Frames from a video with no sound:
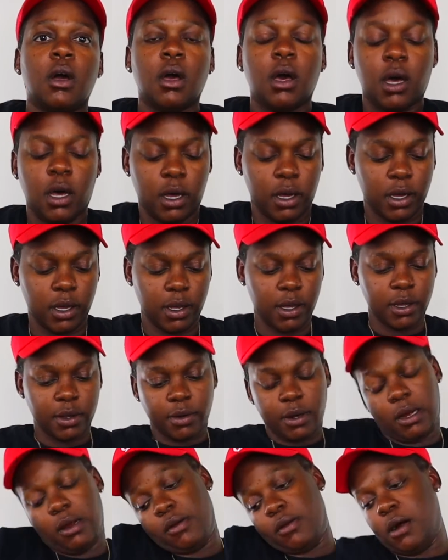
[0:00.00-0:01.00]

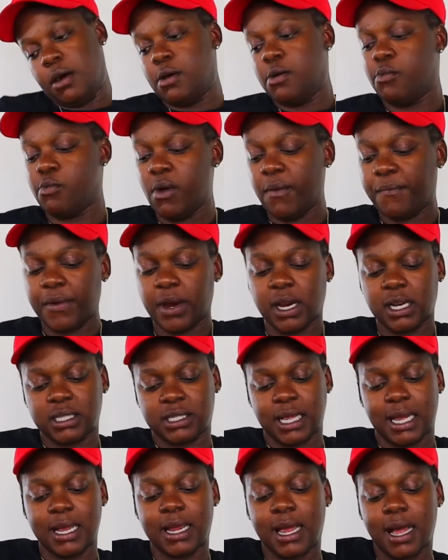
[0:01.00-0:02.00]
I don't know. We'll figure this
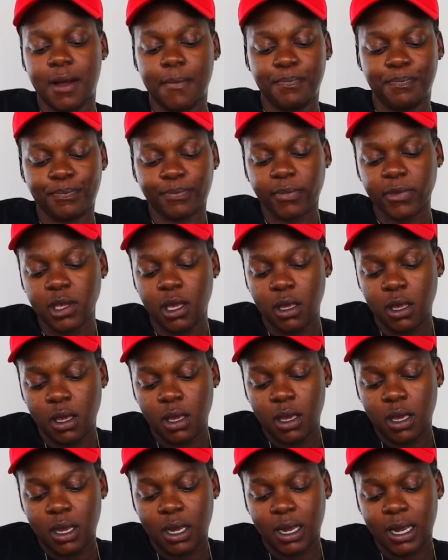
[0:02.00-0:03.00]
thing out.
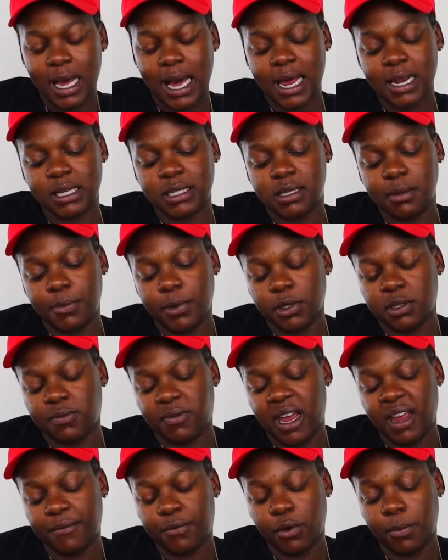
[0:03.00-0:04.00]
God is the most
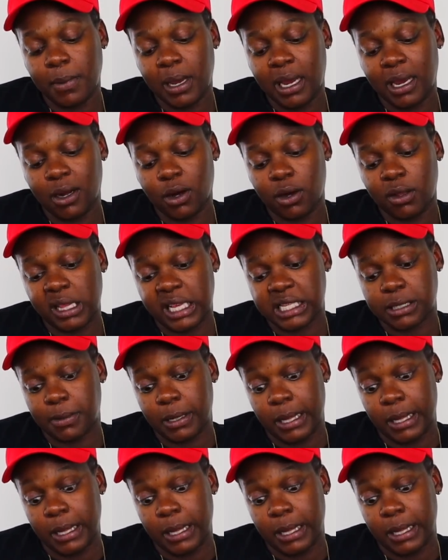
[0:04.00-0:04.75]
faithful man on this